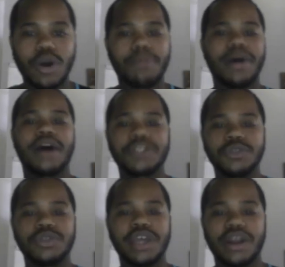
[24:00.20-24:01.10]
to our
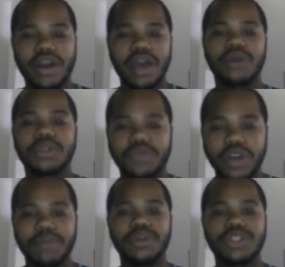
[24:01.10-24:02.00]
apostles and our elders of
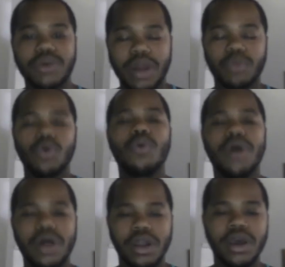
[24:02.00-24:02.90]
Great Millstone that rule
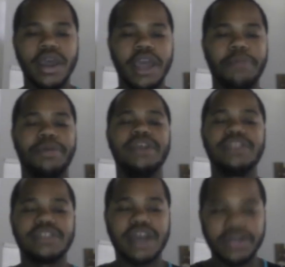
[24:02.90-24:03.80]
well. And
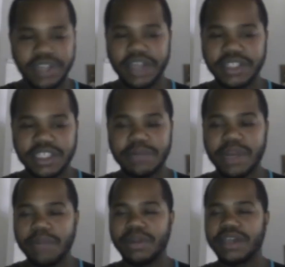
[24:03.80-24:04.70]
peace and salutations
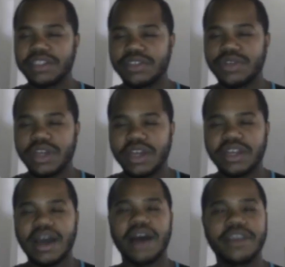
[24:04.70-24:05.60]
and many blessings to the
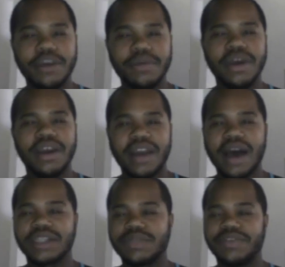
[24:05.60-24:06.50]
elect Akim,
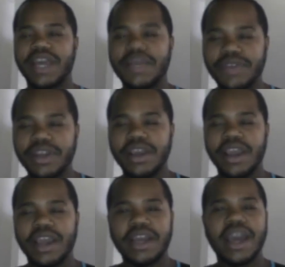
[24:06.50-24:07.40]
the house of David,
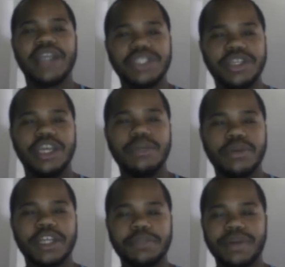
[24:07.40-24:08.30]
and the ancient
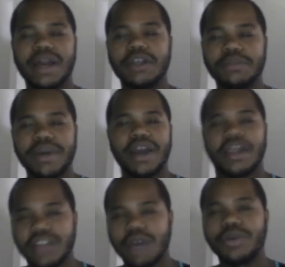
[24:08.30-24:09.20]
Hebrew that's pronounced by
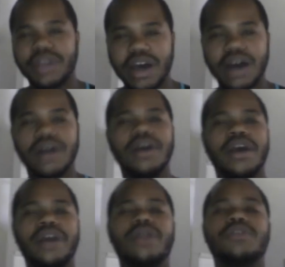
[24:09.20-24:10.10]
Yah Dawadah.
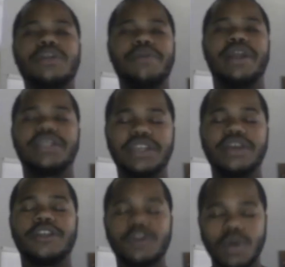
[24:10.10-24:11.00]
And those are the men that's
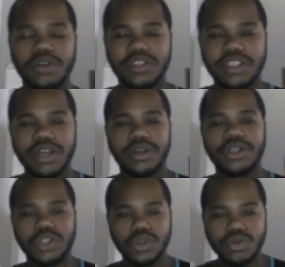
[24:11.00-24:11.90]
kicking this word of
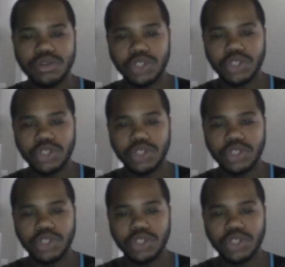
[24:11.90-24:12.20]
sincerity and truth.